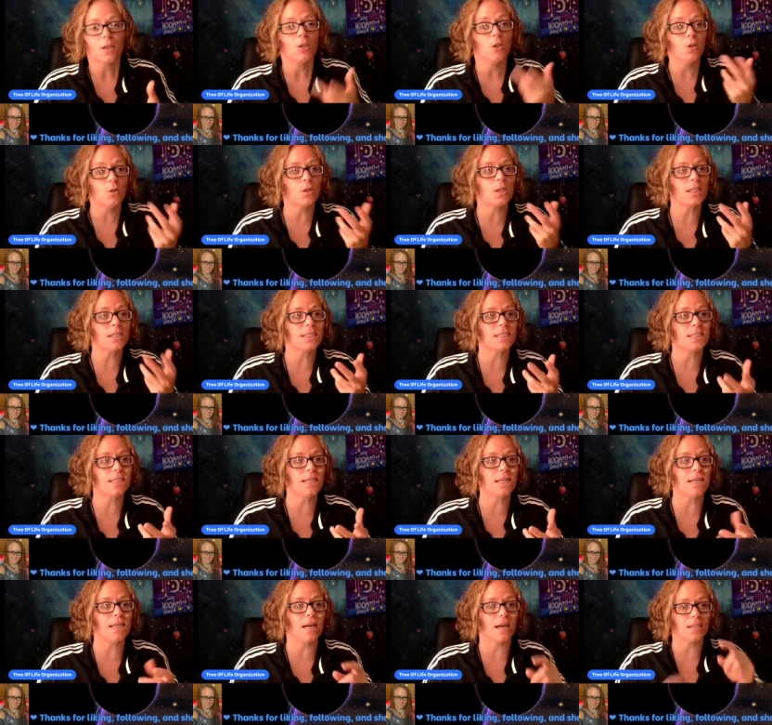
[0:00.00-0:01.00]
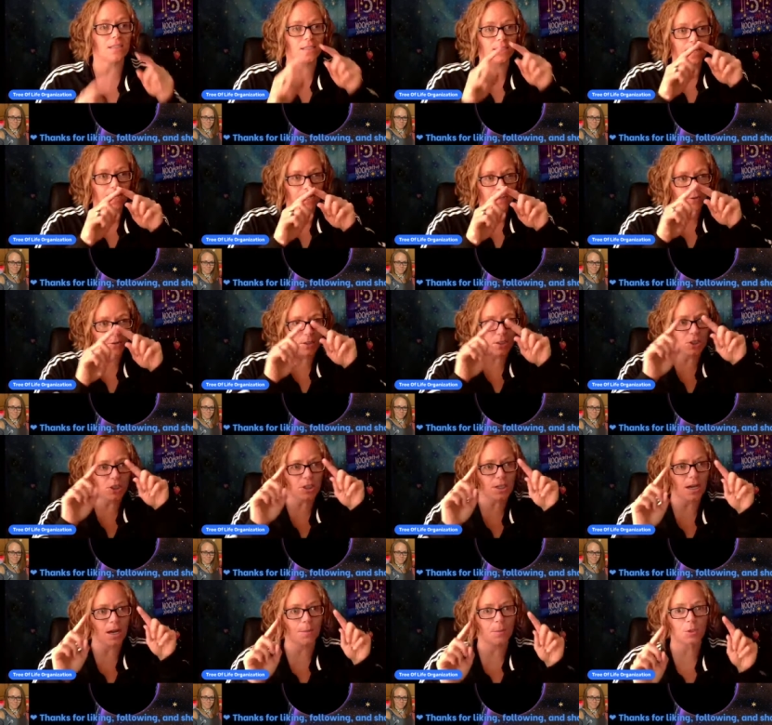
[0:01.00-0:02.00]
you can see a sacred
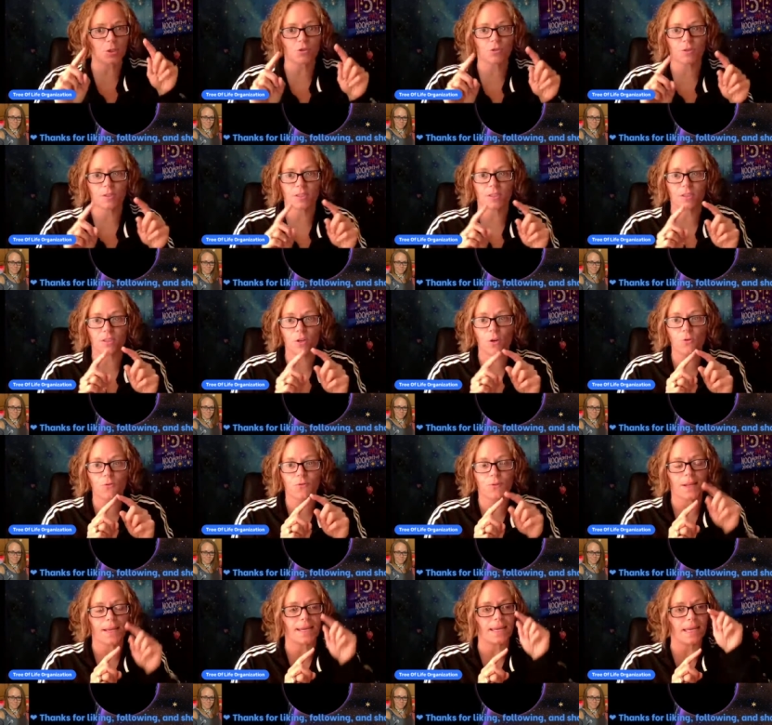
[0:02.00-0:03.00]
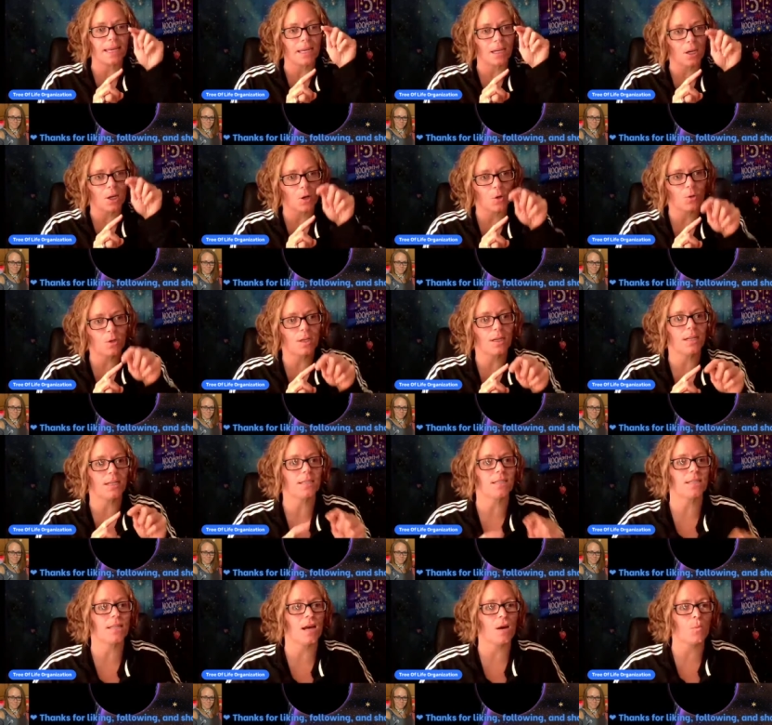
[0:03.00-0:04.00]
geometry snowflake encoded
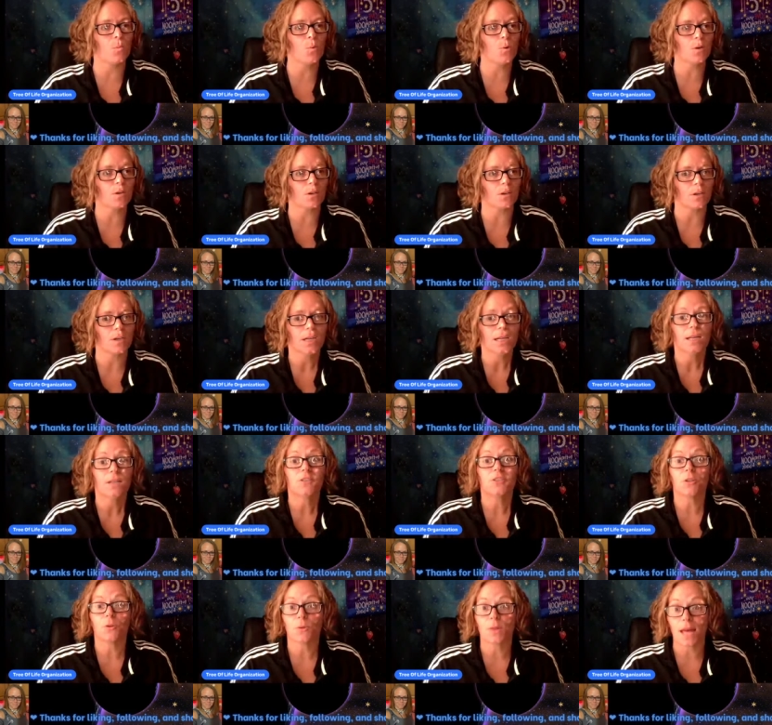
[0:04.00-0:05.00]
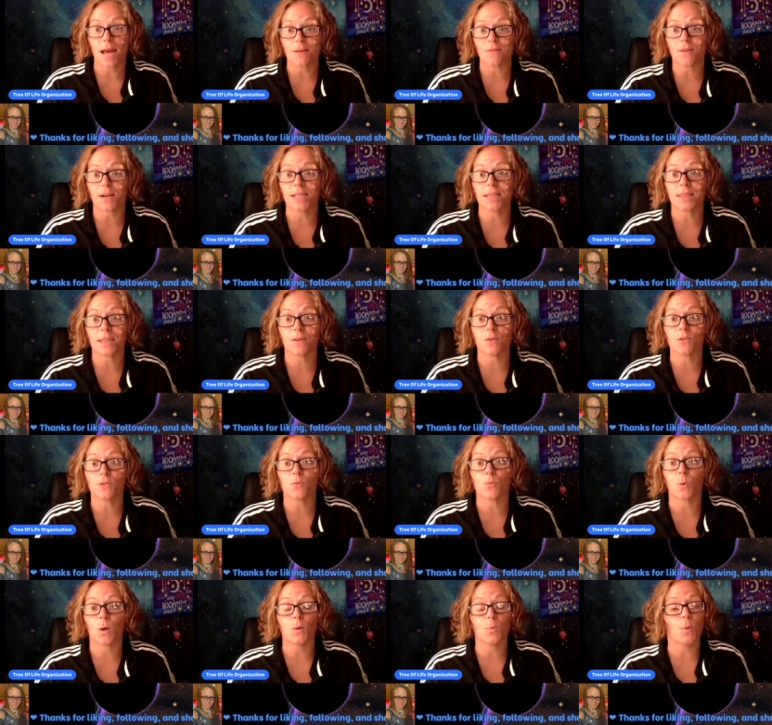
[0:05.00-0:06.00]
into that water. So that right there
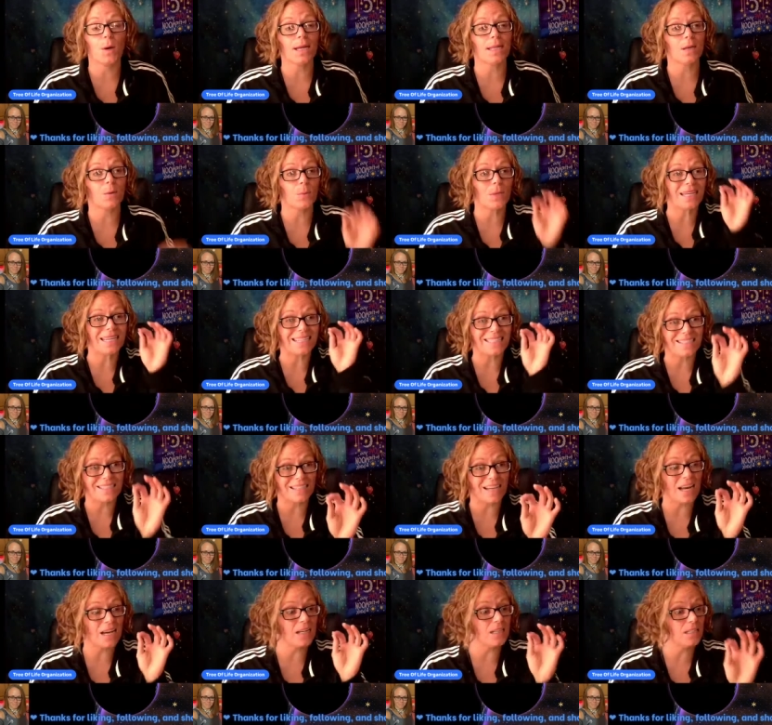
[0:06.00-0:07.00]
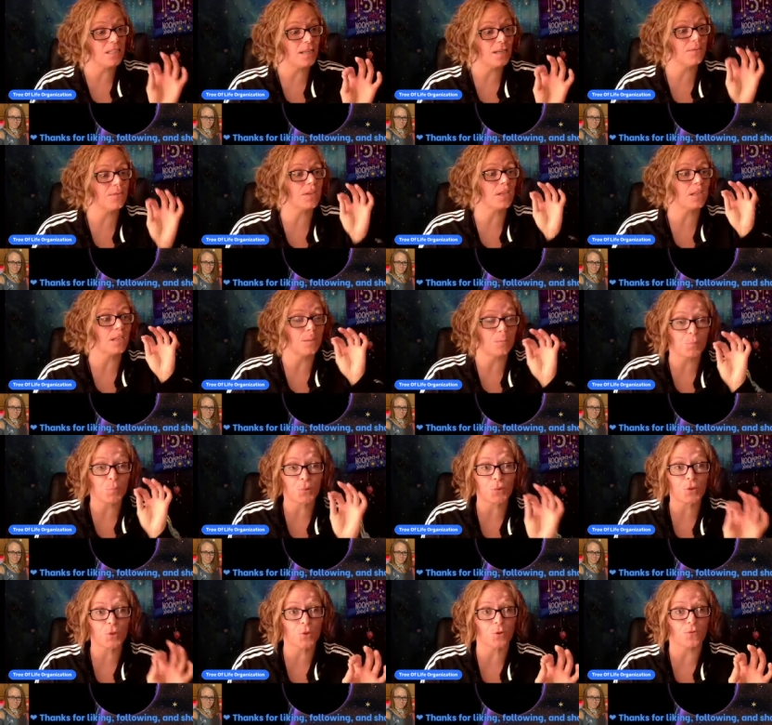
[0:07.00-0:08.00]
is one way that we can scientifically
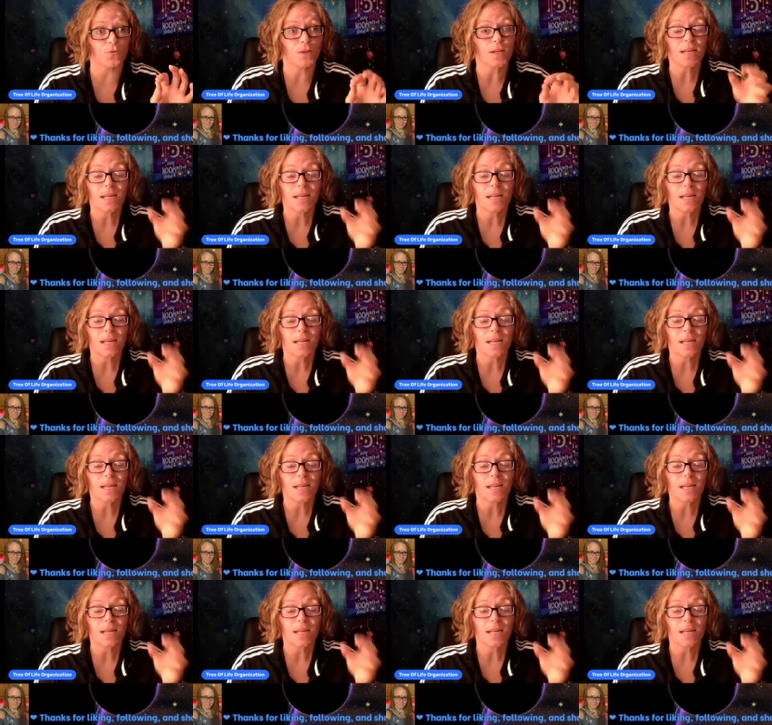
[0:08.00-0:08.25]
prove